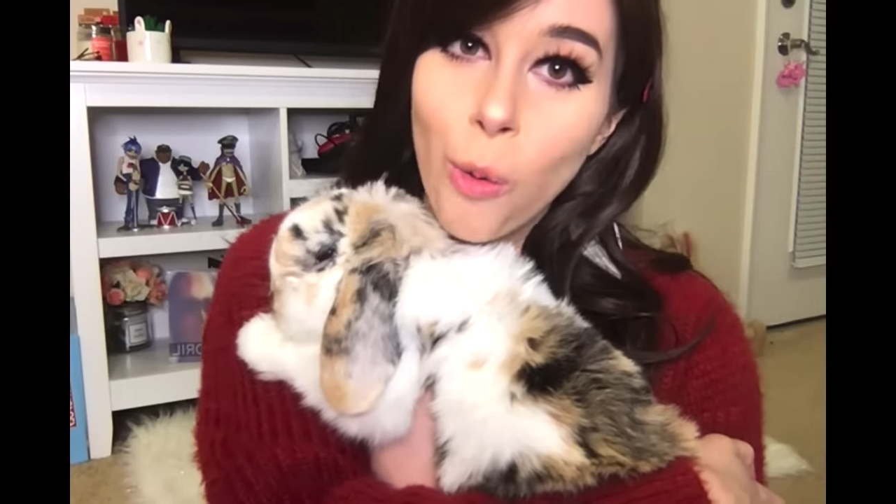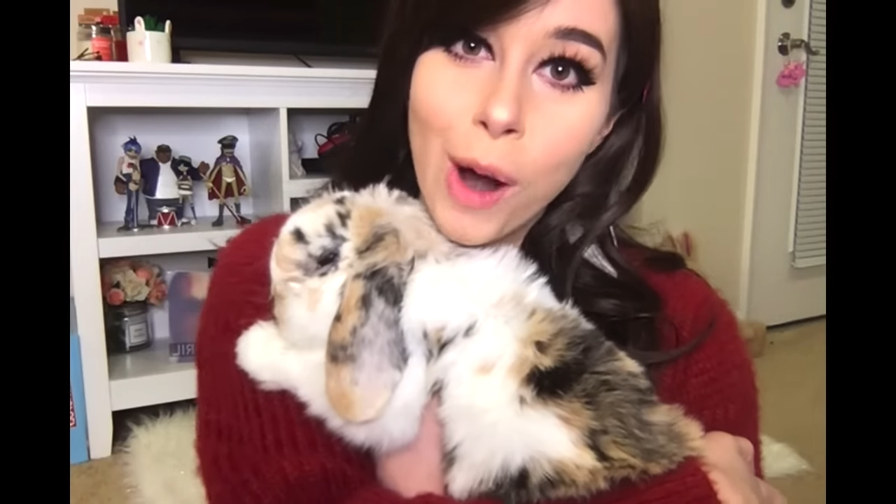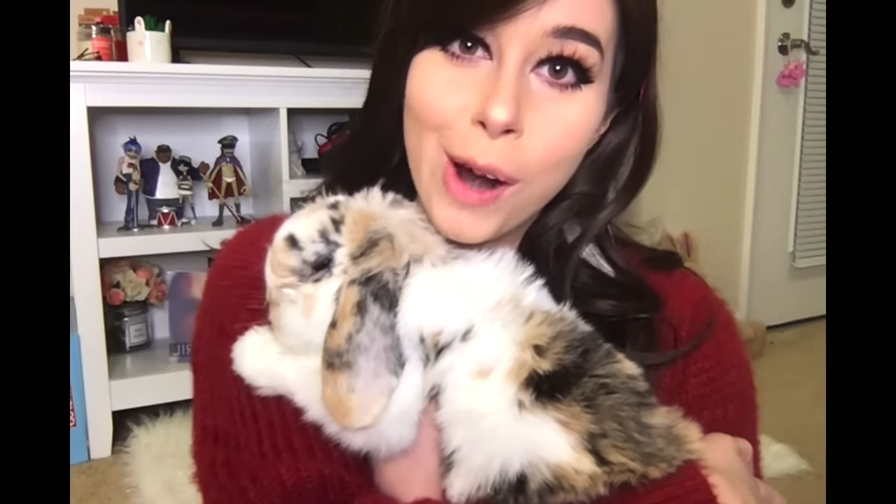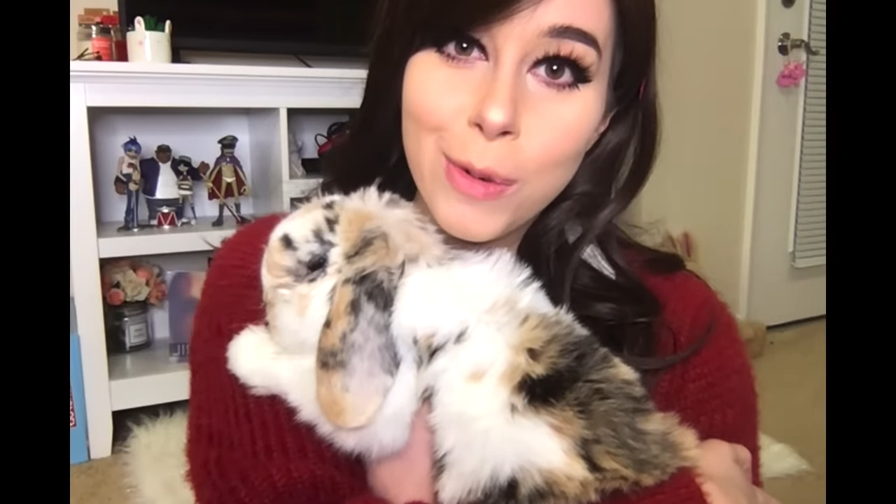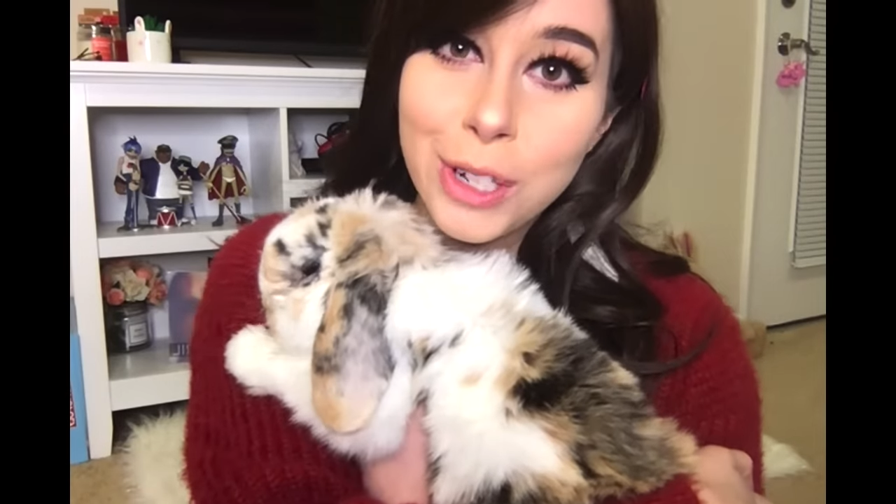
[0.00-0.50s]

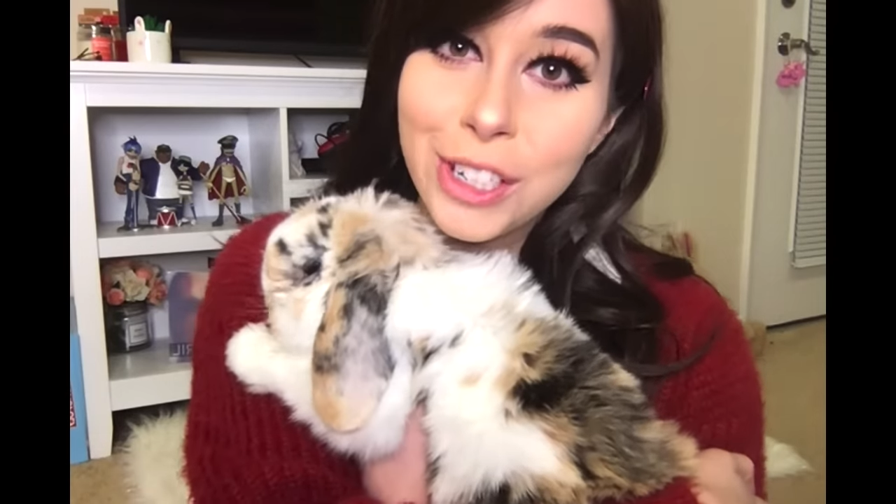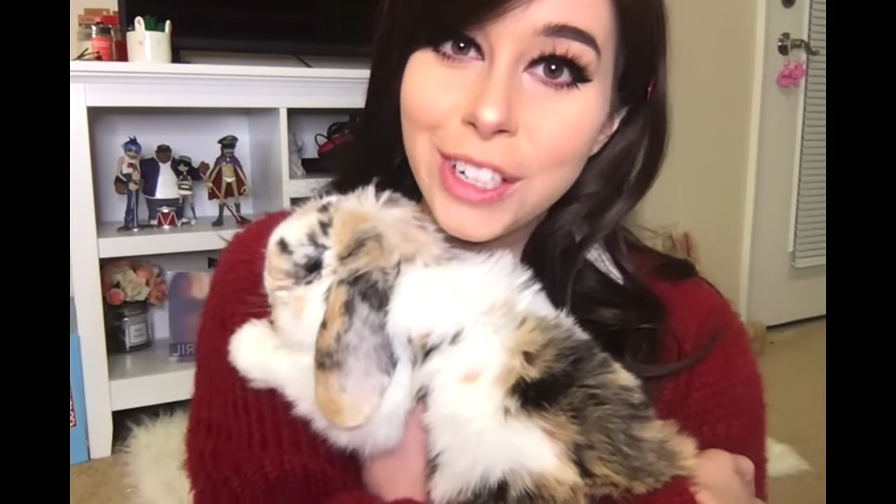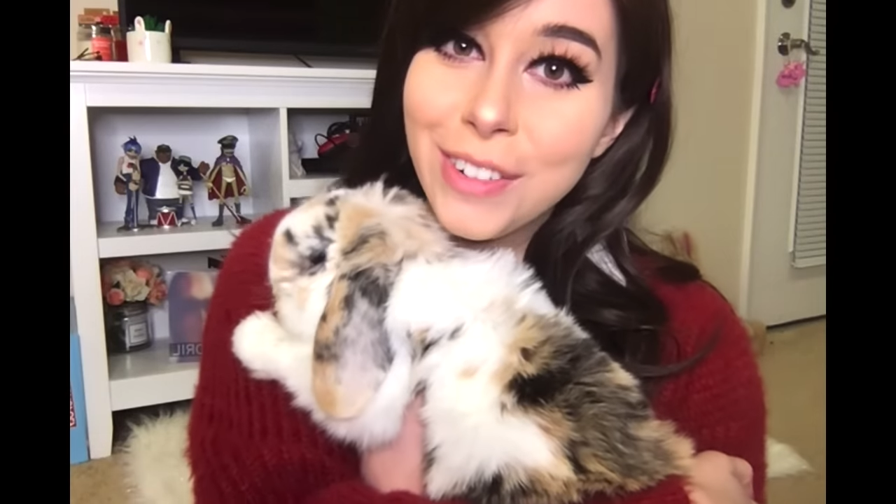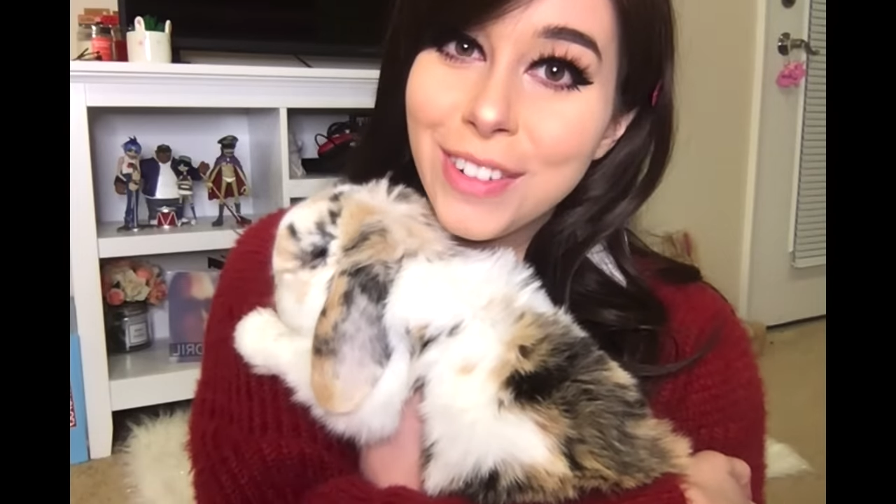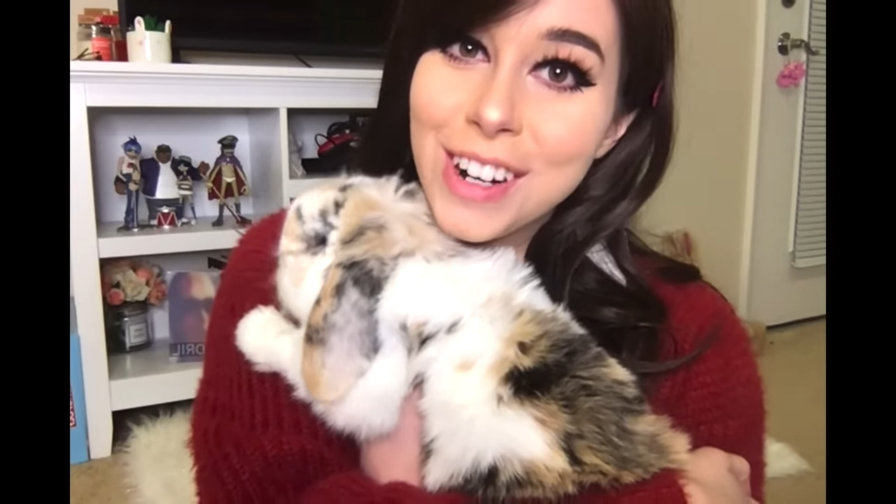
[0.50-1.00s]
where was
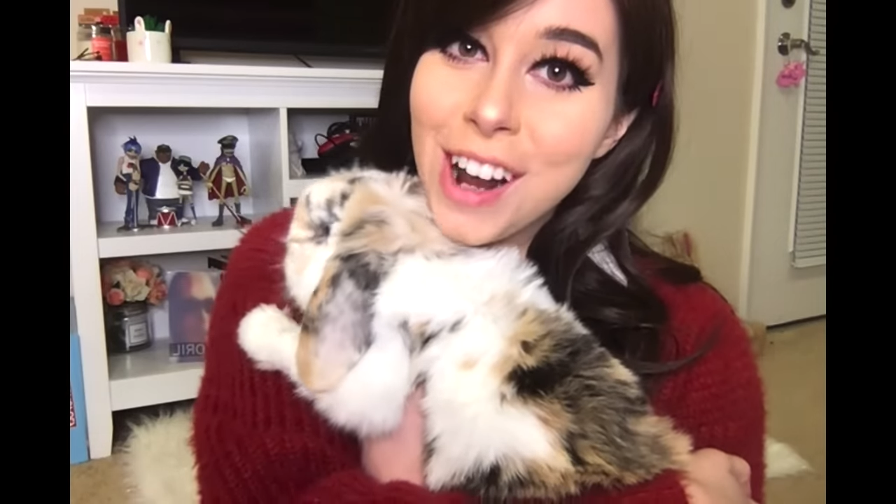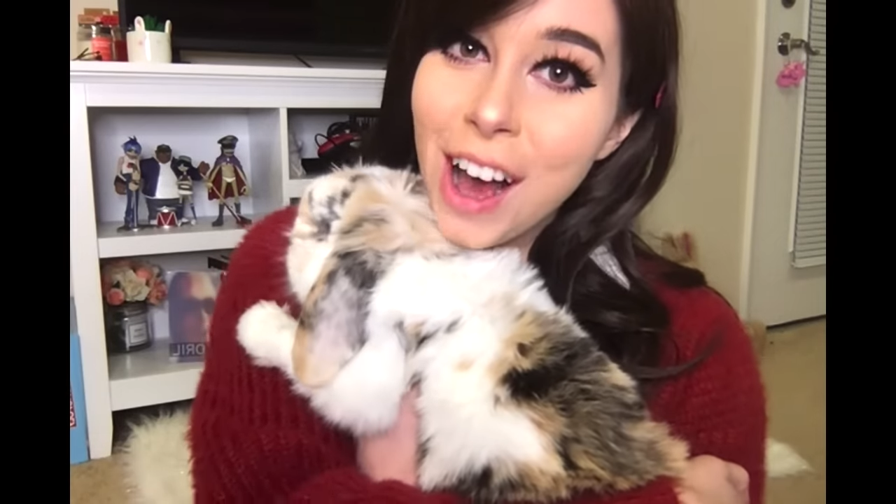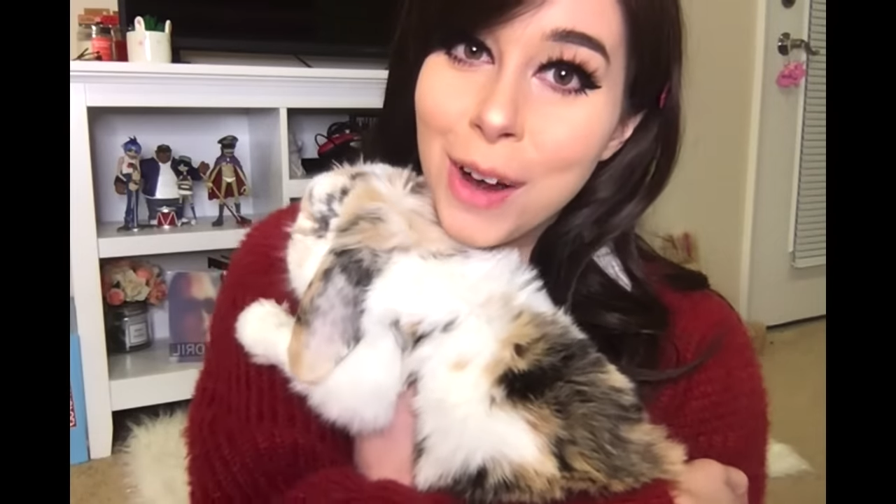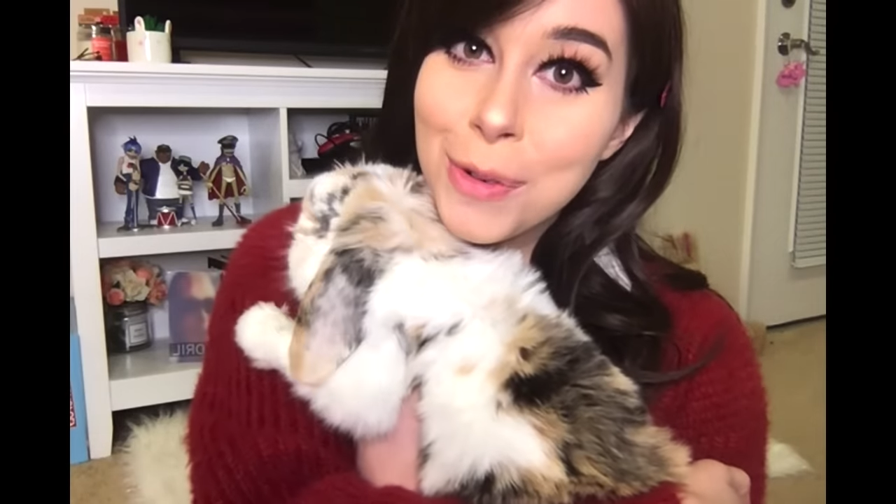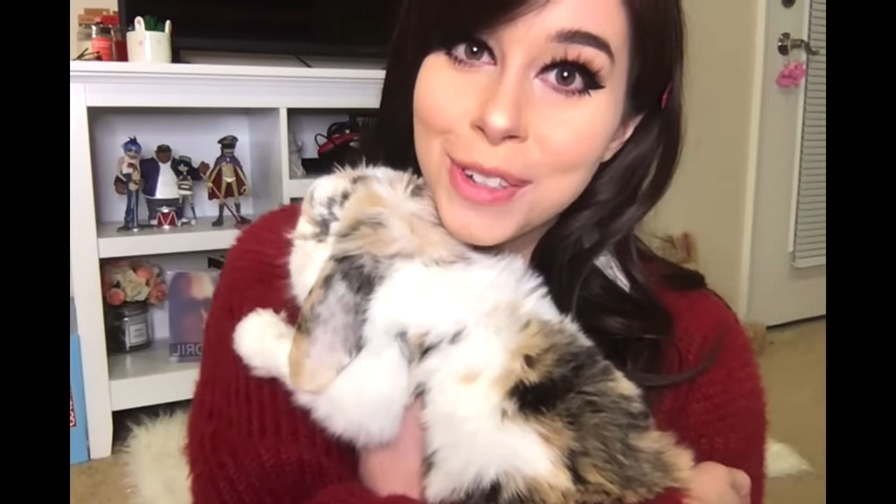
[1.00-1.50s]
she when
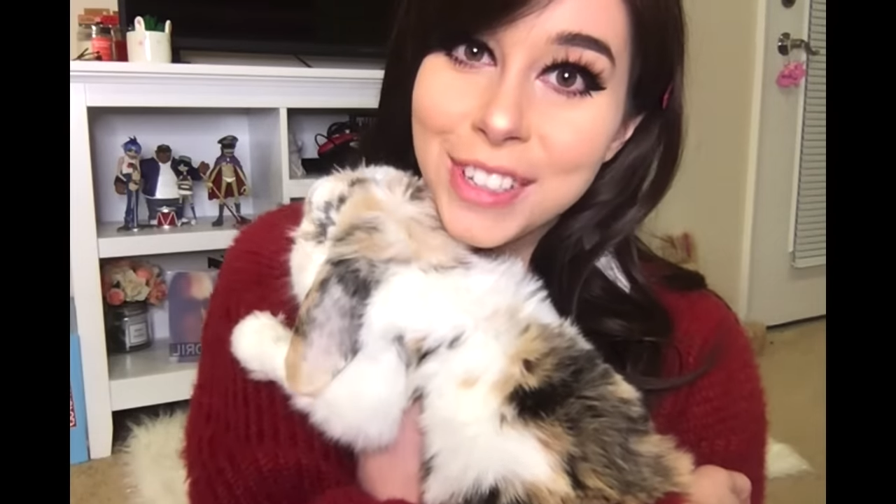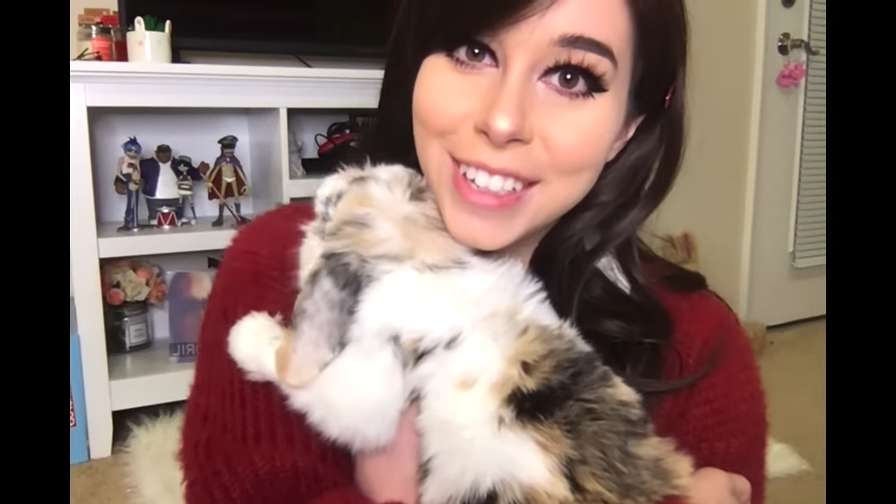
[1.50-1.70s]
I was a